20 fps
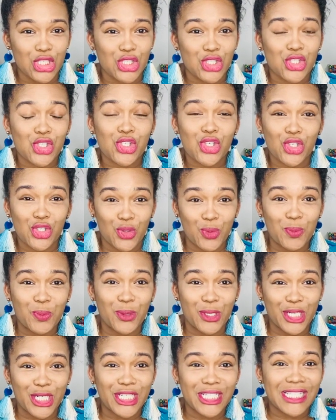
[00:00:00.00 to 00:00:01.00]

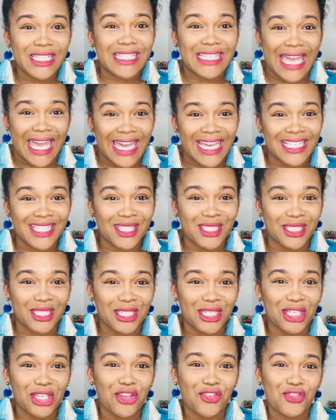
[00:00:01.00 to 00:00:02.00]
super
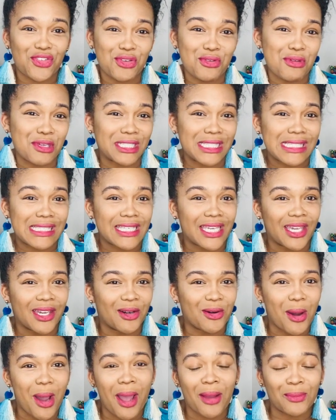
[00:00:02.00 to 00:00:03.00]
sassy, if you can
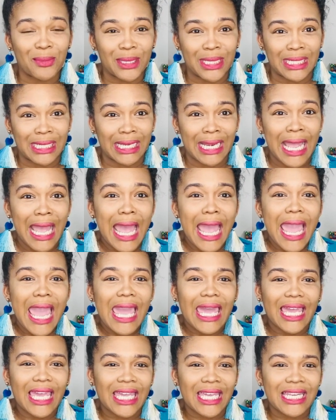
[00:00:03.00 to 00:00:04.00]
tell. I mean,
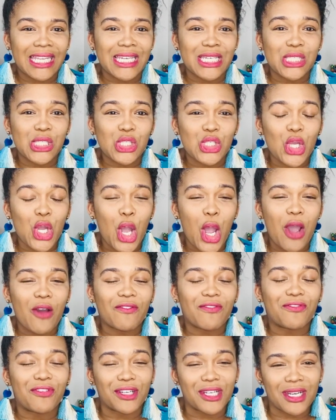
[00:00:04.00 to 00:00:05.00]
it is
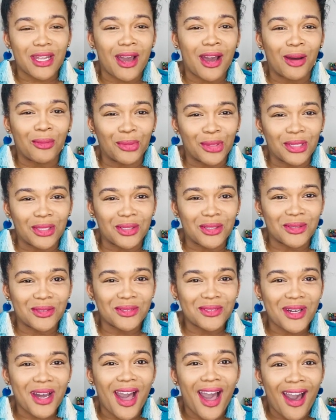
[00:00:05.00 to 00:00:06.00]

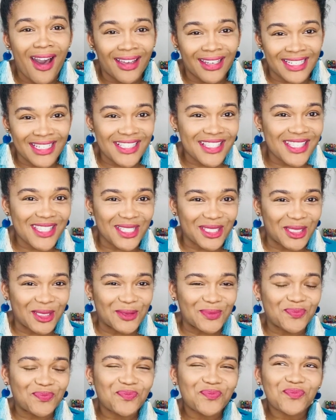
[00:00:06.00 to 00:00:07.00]
phenomenal, honestly.
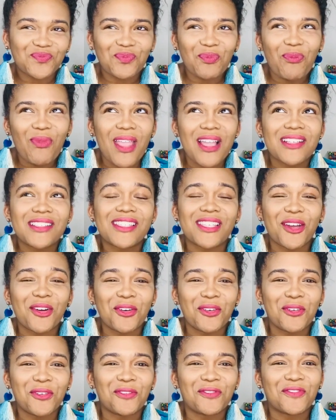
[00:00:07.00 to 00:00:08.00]

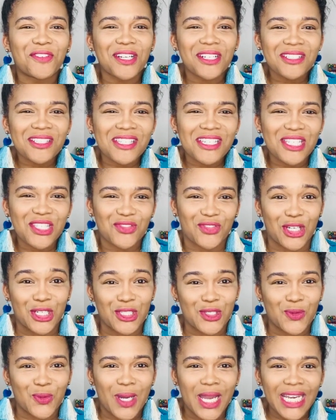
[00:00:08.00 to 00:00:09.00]
So first things
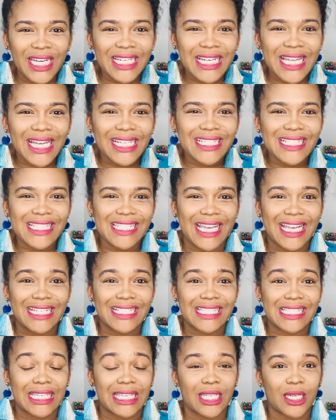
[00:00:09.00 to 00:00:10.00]
first, why did I
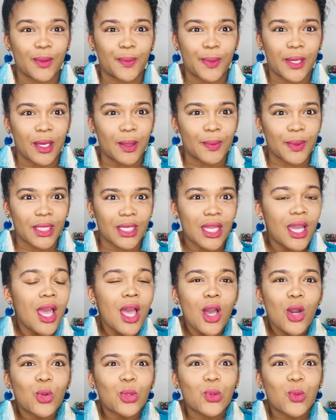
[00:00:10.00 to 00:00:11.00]
decide to get a puppy?
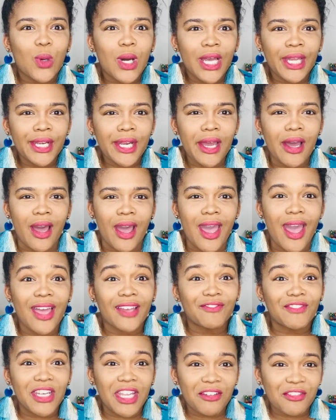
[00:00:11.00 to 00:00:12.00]
Well, why not?
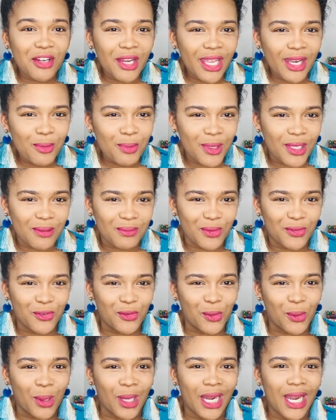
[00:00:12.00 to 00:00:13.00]
I've never had a pet
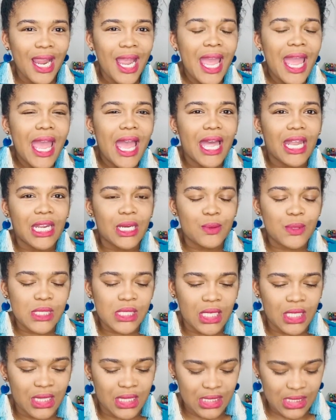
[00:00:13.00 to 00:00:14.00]
before. And I was
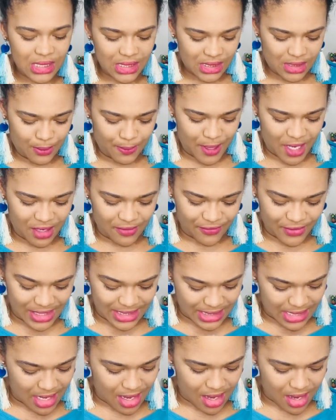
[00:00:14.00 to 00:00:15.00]
like, this is a
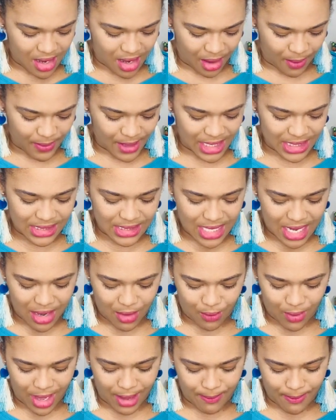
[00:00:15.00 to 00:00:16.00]
perfect time. Isn't
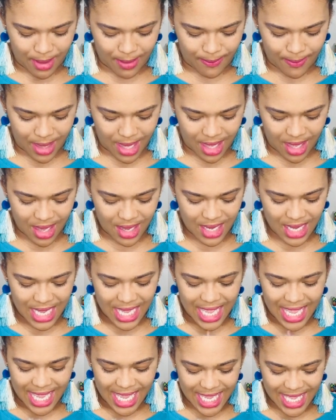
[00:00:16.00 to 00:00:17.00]
that right, Mama?
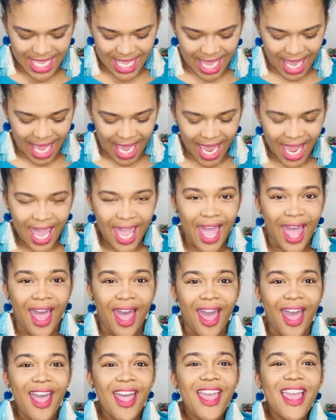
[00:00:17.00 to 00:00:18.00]

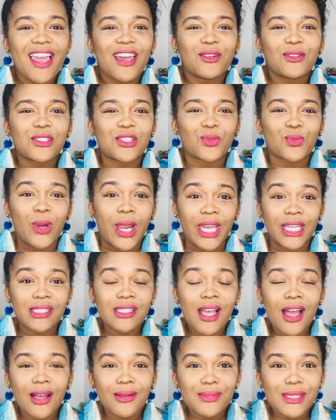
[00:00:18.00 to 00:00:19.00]
Yeah, it was the right
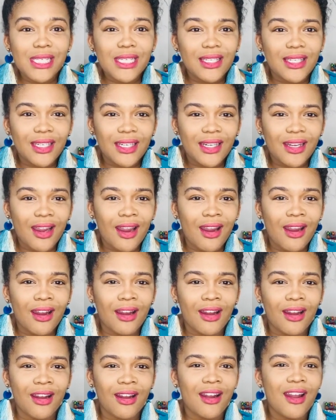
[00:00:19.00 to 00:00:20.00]
time to get
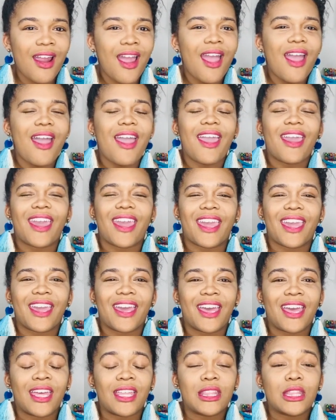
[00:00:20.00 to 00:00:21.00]
her.
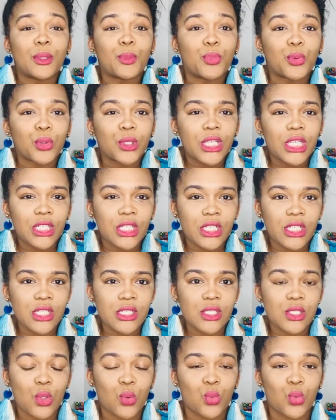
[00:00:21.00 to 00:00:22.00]
And the
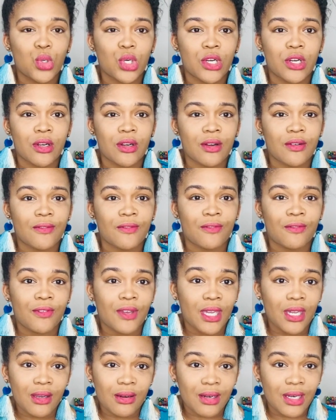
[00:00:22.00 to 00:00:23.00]
breeders were
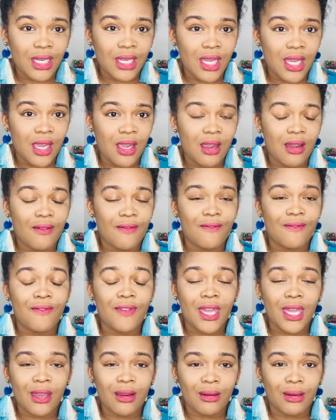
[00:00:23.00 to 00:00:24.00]
very,
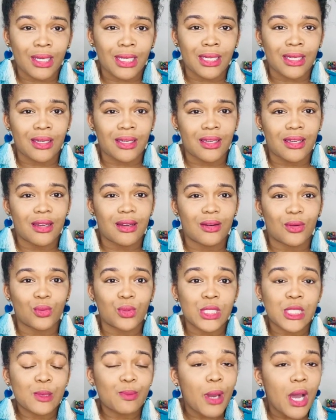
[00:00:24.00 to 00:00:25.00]
very
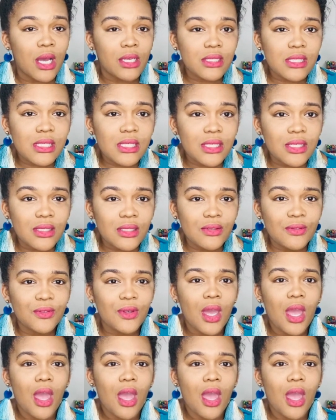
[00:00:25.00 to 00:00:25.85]
responsive.